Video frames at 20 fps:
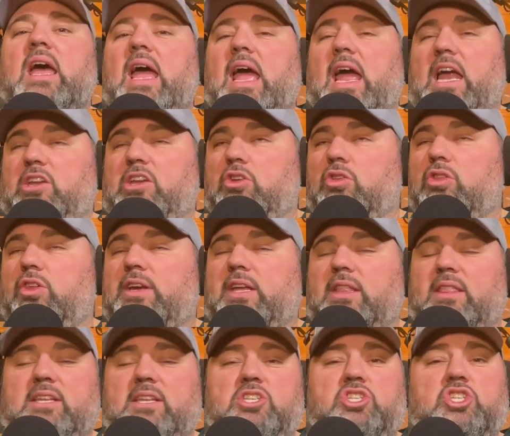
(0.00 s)
And you look
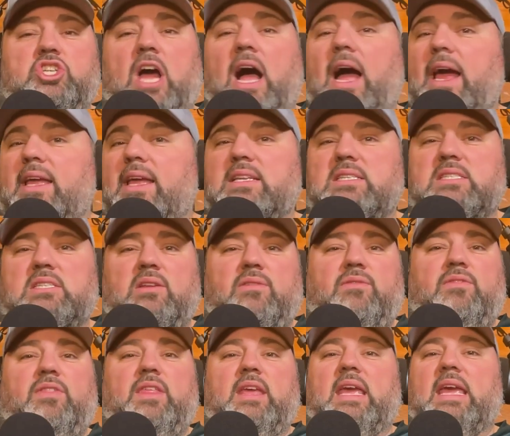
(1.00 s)
at the giants
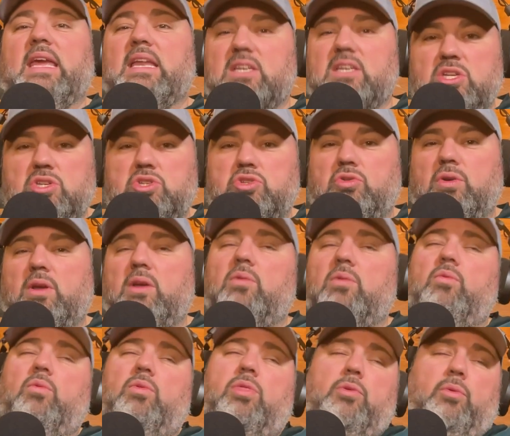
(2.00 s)
of the industry
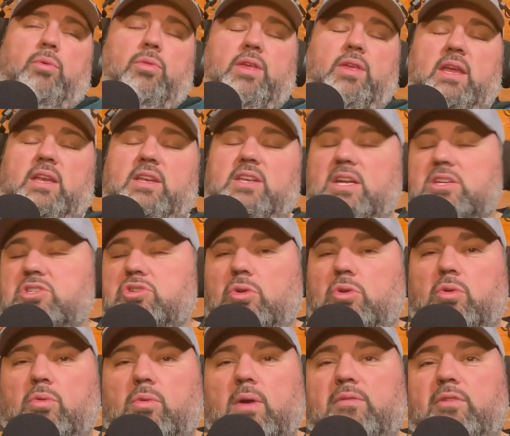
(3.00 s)
through the
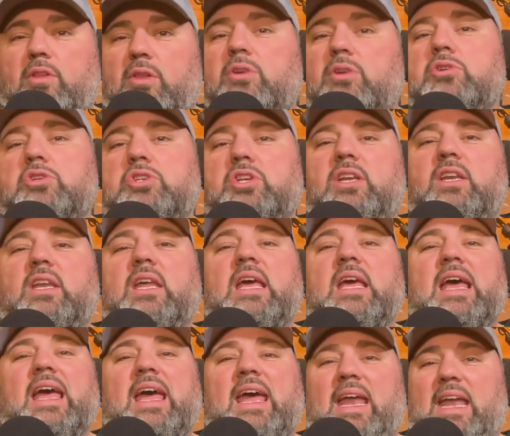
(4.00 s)
Industrial Revolution
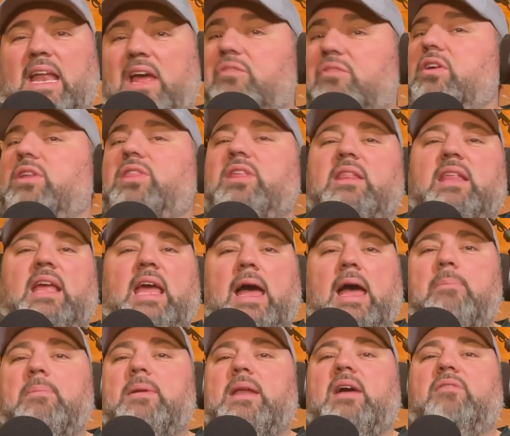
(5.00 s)
and everything that
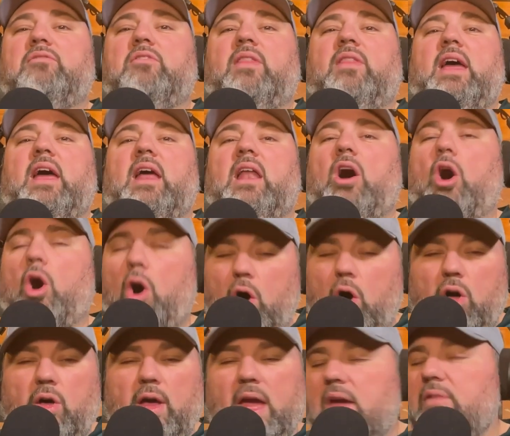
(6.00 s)
happened after that,
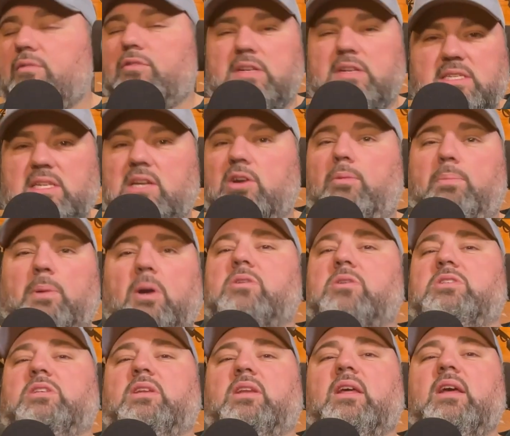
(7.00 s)
all every single
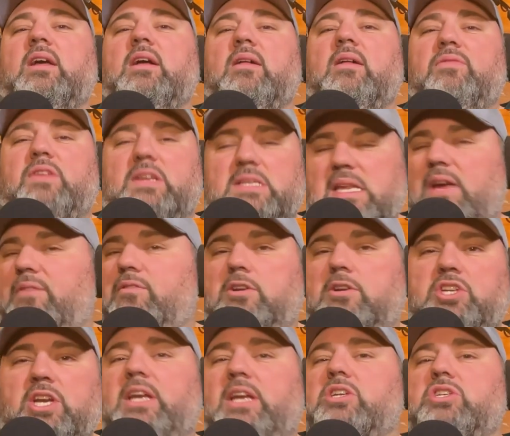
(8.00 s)
person that's ever
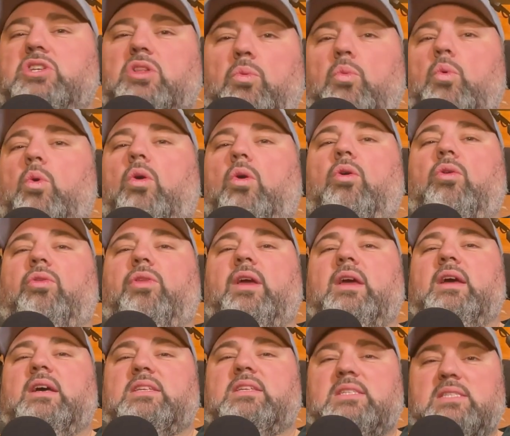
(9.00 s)
changed the world
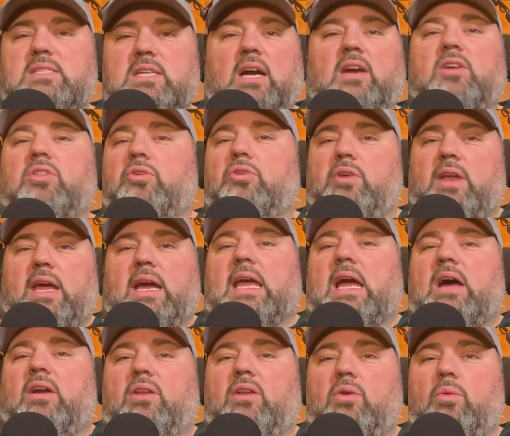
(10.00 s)
stuck their neck
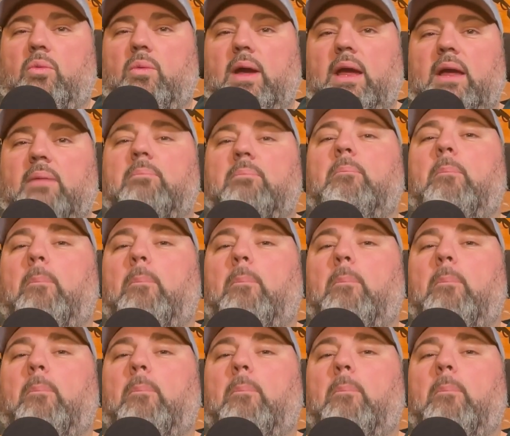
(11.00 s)
out in a way.